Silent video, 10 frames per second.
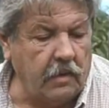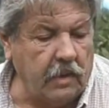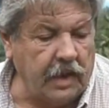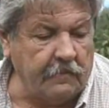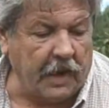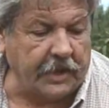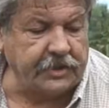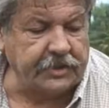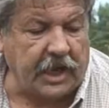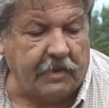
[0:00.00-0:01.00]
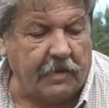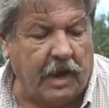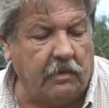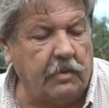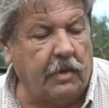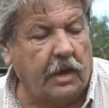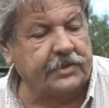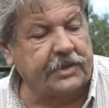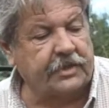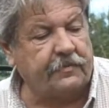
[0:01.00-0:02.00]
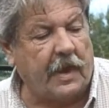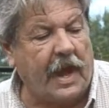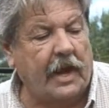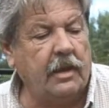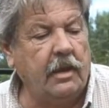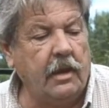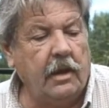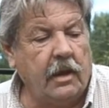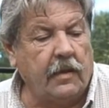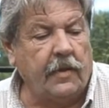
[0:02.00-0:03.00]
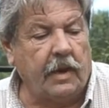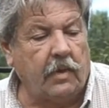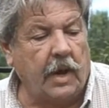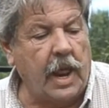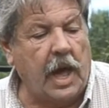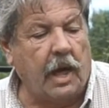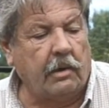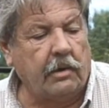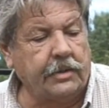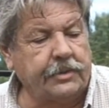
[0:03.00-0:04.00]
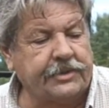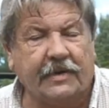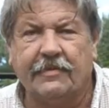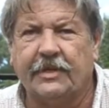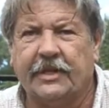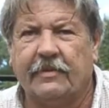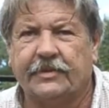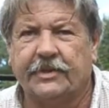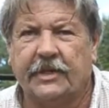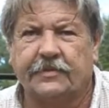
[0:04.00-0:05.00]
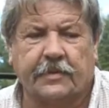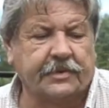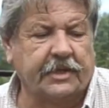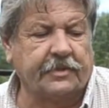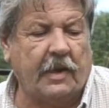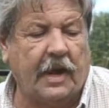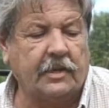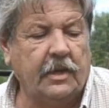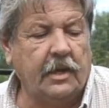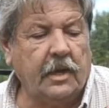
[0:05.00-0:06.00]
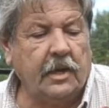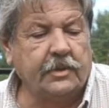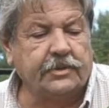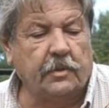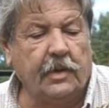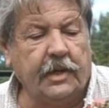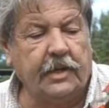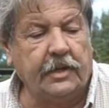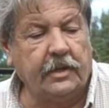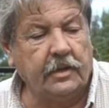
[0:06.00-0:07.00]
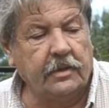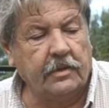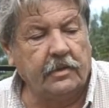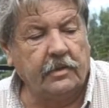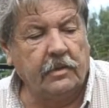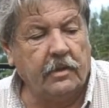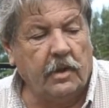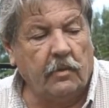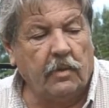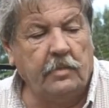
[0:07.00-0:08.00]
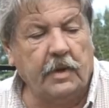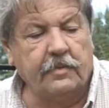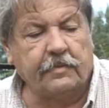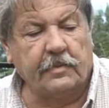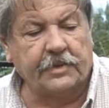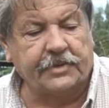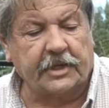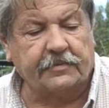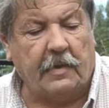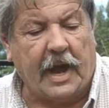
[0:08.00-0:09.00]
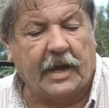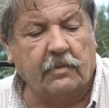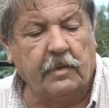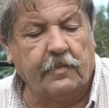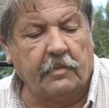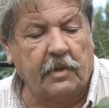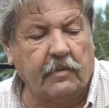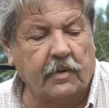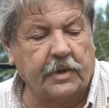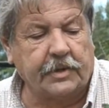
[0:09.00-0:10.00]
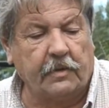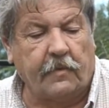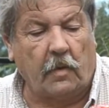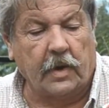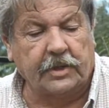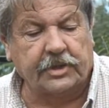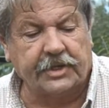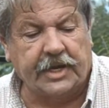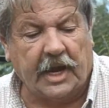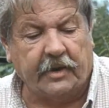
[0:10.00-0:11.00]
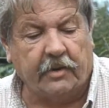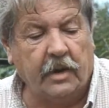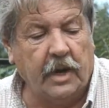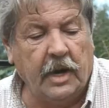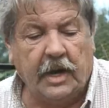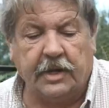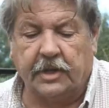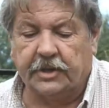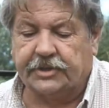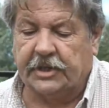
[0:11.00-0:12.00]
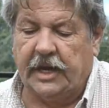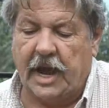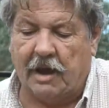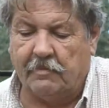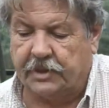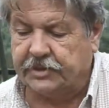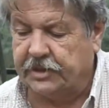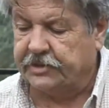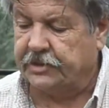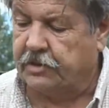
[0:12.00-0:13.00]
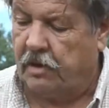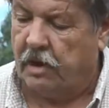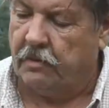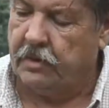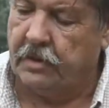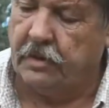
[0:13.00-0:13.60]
Impatiens came out, we bought a 6-pack, and they were $1.77 for a 6-pack. So we removed them from the 6-pack. We put them over into a 4-inch container, and you can see how much this has grown.